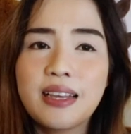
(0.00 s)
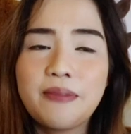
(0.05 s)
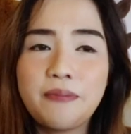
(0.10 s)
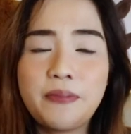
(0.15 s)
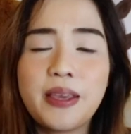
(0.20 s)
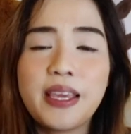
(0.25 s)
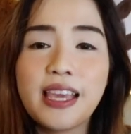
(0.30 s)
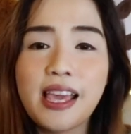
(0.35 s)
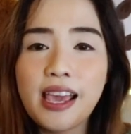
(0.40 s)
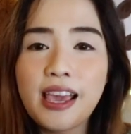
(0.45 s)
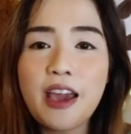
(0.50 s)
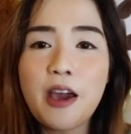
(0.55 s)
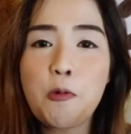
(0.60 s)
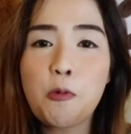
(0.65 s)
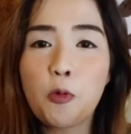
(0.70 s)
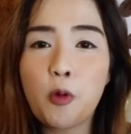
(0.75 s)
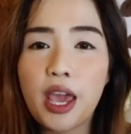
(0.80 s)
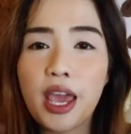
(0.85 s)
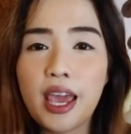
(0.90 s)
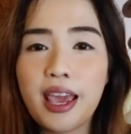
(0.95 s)
being
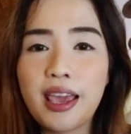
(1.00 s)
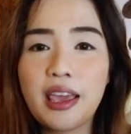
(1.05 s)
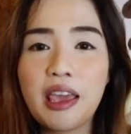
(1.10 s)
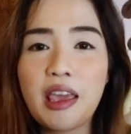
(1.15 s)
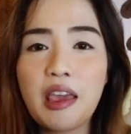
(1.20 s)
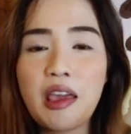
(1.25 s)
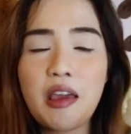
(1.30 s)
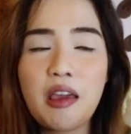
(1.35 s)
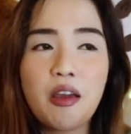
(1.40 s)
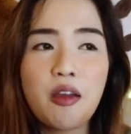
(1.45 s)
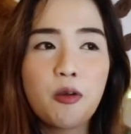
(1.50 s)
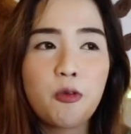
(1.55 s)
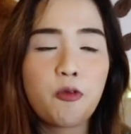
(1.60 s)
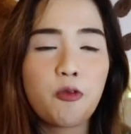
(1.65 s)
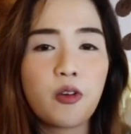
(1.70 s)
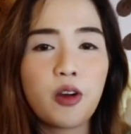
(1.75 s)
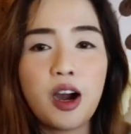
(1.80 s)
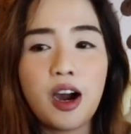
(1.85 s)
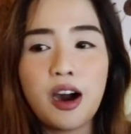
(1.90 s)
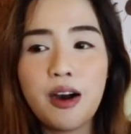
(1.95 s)
away
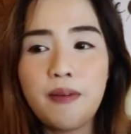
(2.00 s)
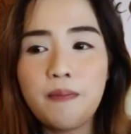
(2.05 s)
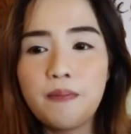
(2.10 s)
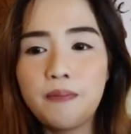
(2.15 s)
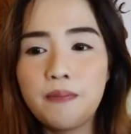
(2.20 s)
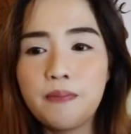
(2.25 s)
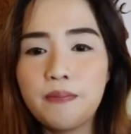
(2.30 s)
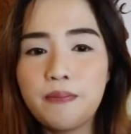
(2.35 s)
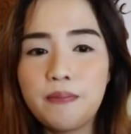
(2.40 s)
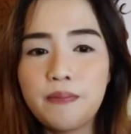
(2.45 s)
from